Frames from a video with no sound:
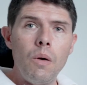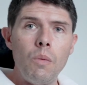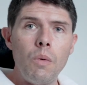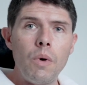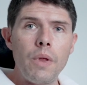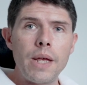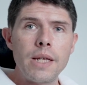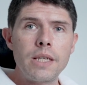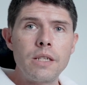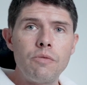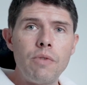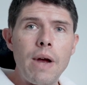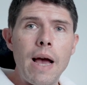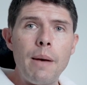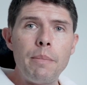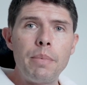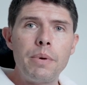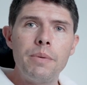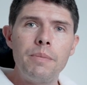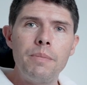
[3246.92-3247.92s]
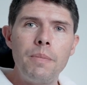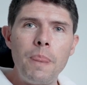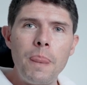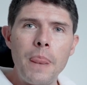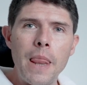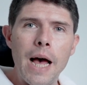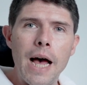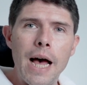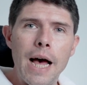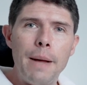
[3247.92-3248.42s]
Well, that's a wrap.
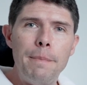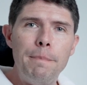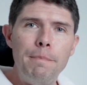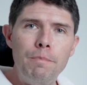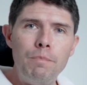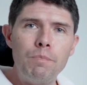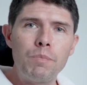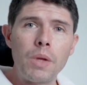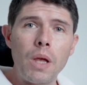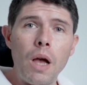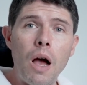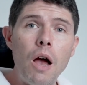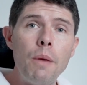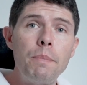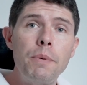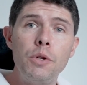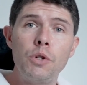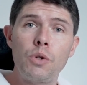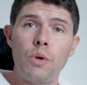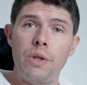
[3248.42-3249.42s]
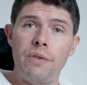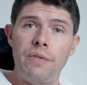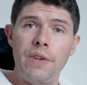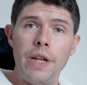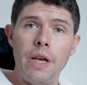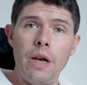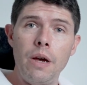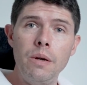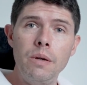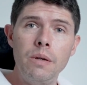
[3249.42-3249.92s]
I hope you enjoyed the
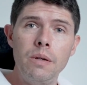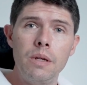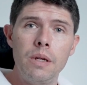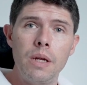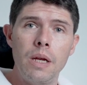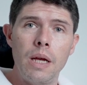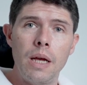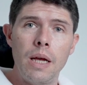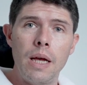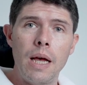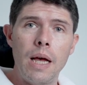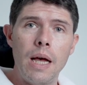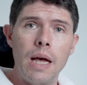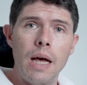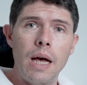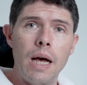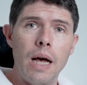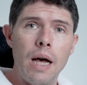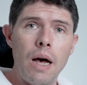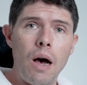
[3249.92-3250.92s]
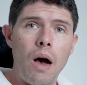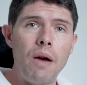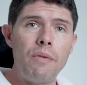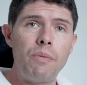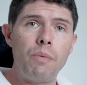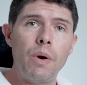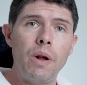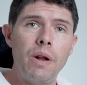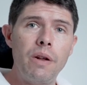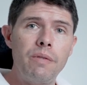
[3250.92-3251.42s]
video. I,
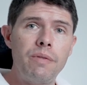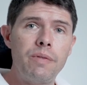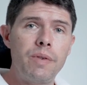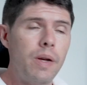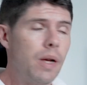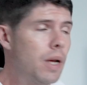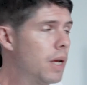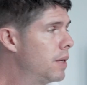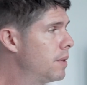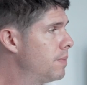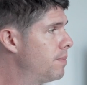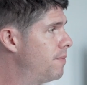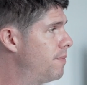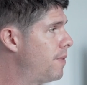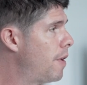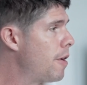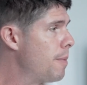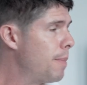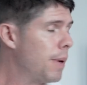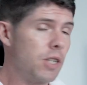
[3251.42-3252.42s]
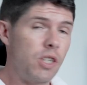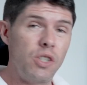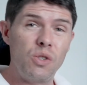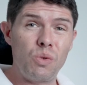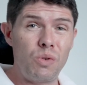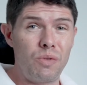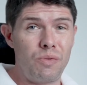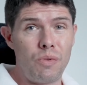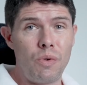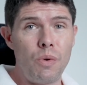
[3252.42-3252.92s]
for one, have very much
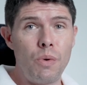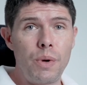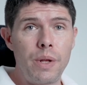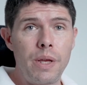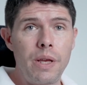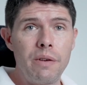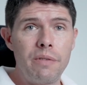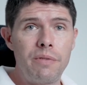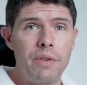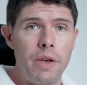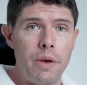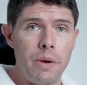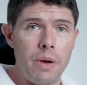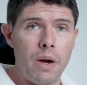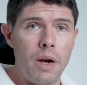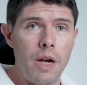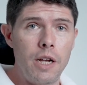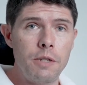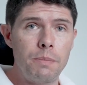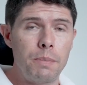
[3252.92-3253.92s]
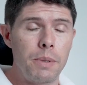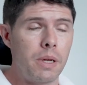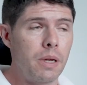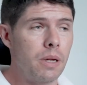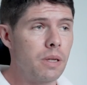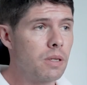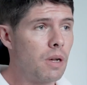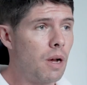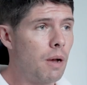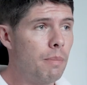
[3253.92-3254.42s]
enjoyed recording it for you guys,
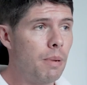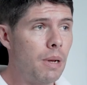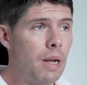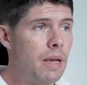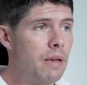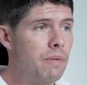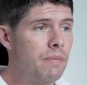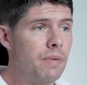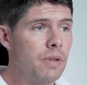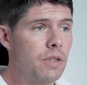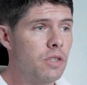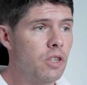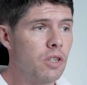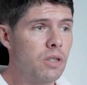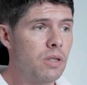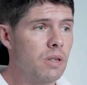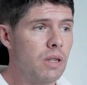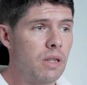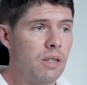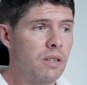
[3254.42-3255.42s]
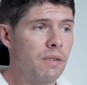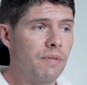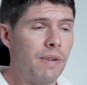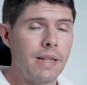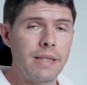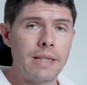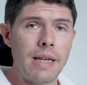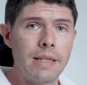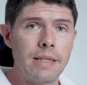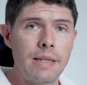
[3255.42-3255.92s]
because I believe it's a
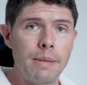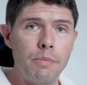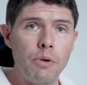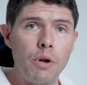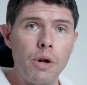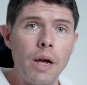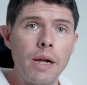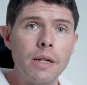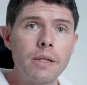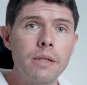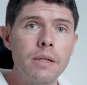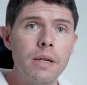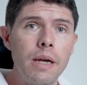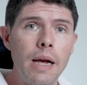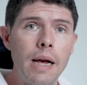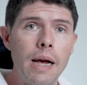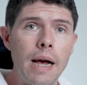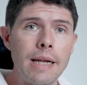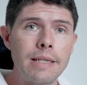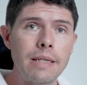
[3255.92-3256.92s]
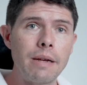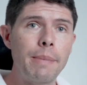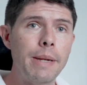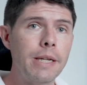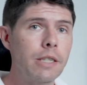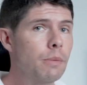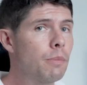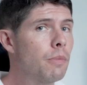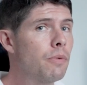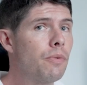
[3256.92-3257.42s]
fantastic product. As I
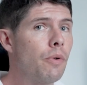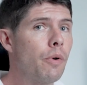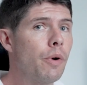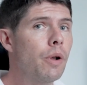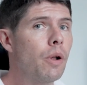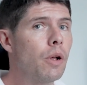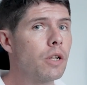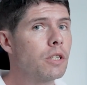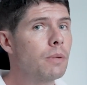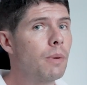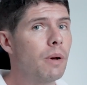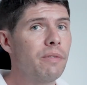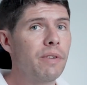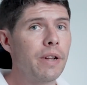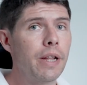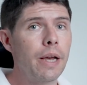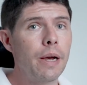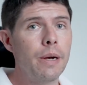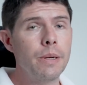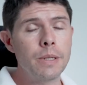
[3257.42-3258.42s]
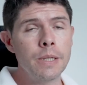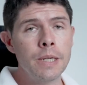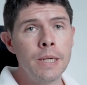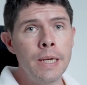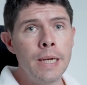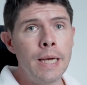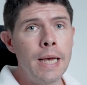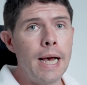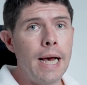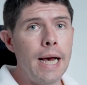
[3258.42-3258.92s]
mentioned before in lots of my videos,
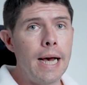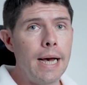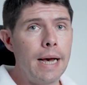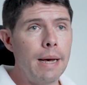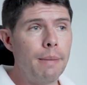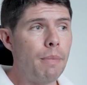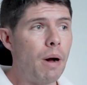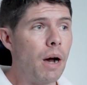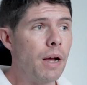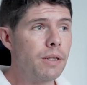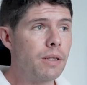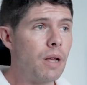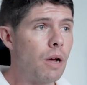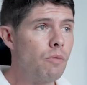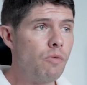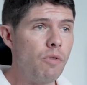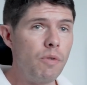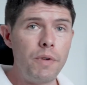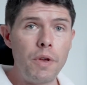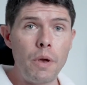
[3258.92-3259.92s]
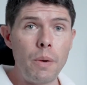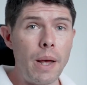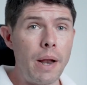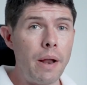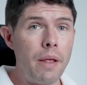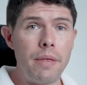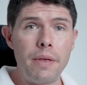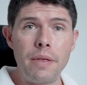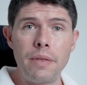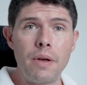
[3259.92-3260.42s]
I don't review
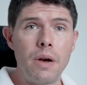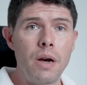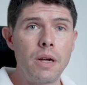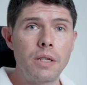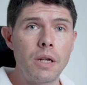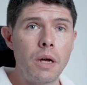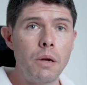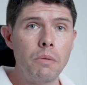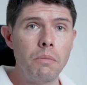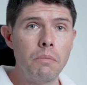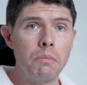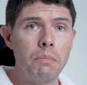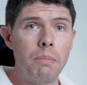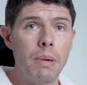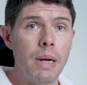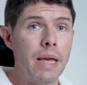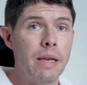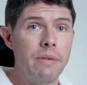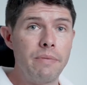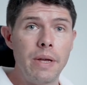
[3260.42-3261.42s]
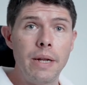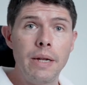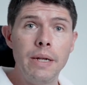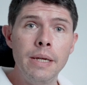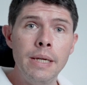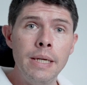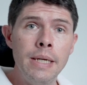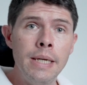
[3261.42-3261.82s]
anything that I don't believe in.